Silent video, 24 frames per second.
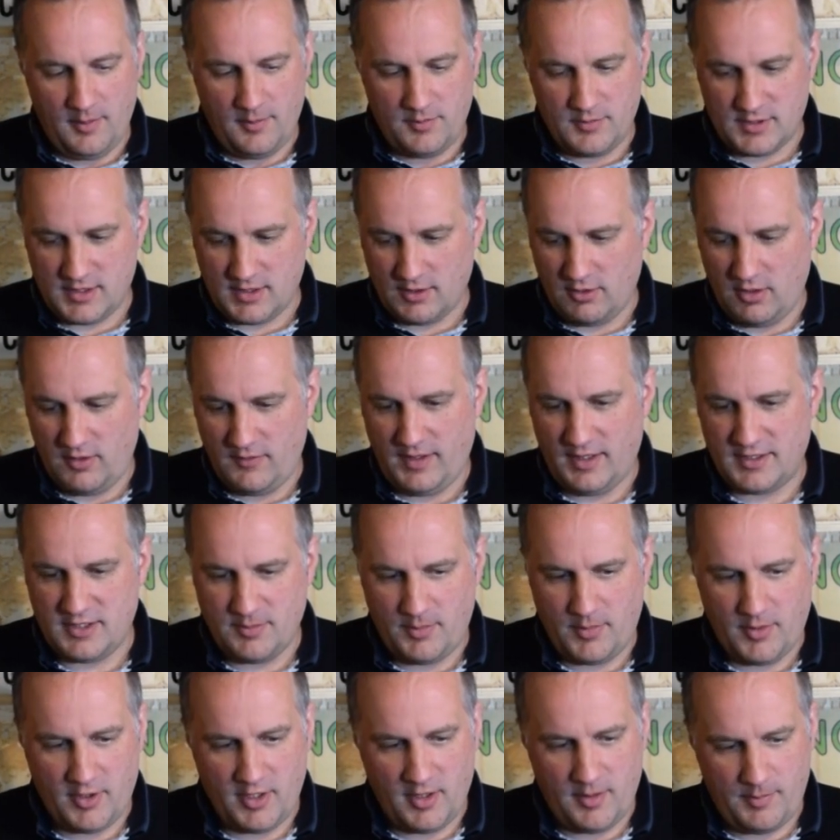So I've had to
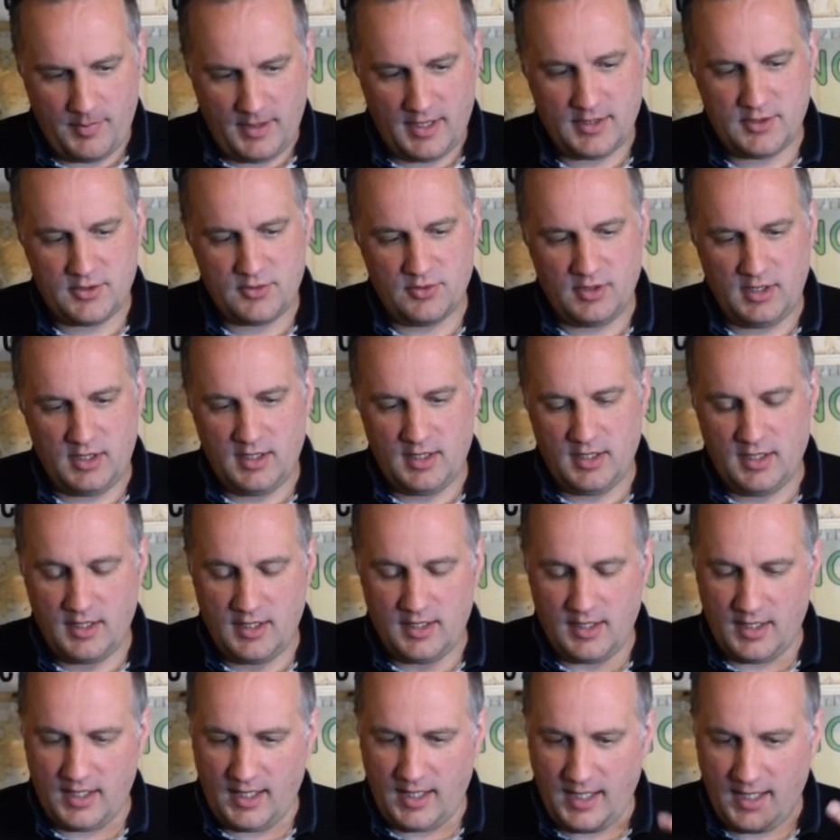buy a battery
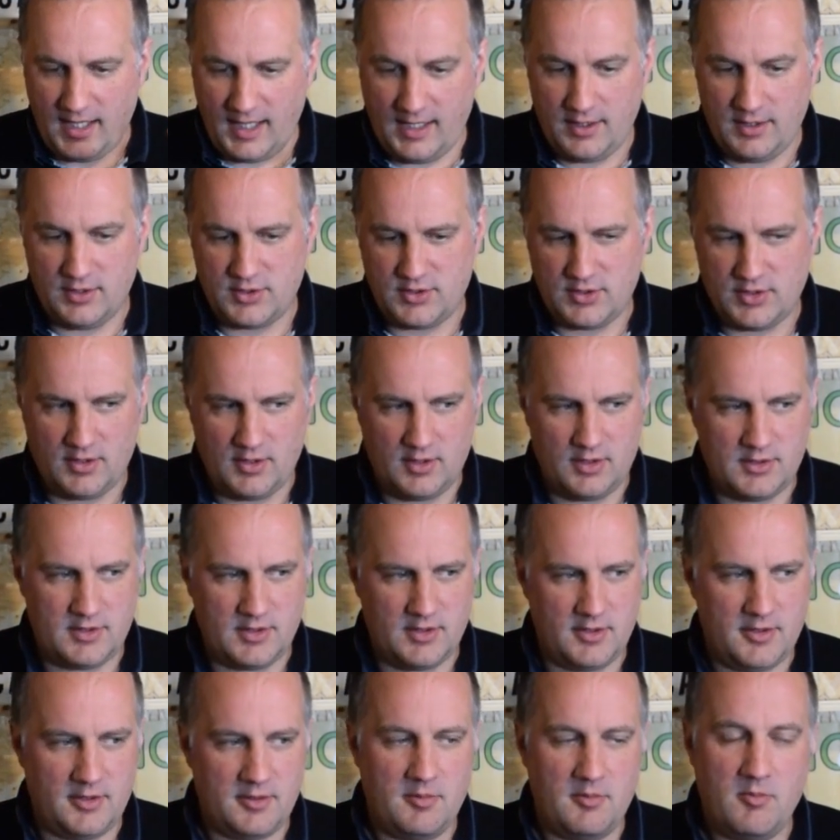and a
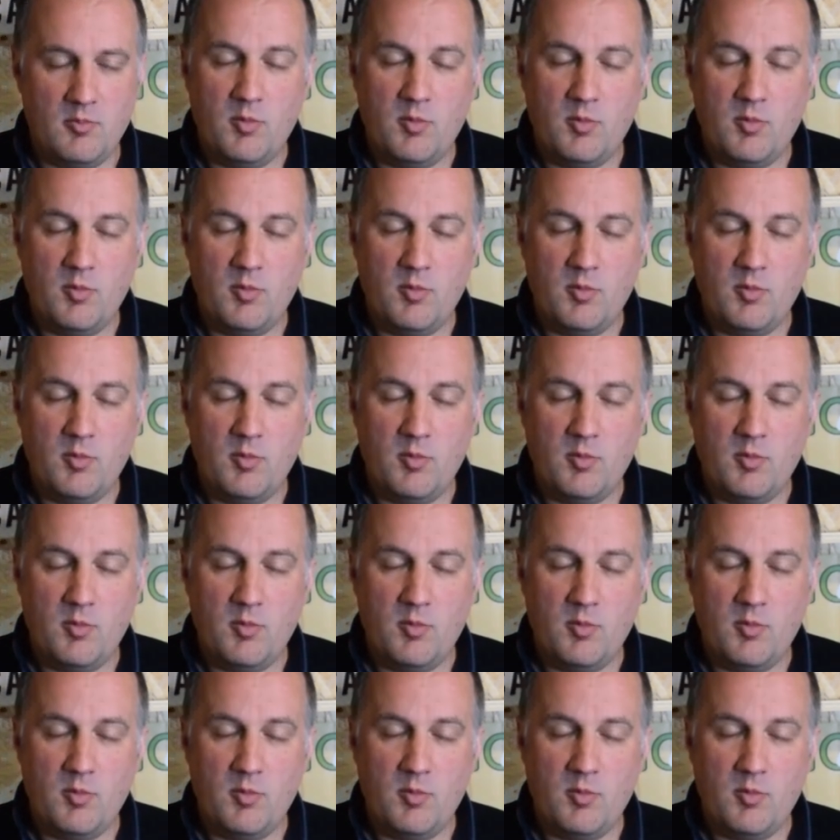charger.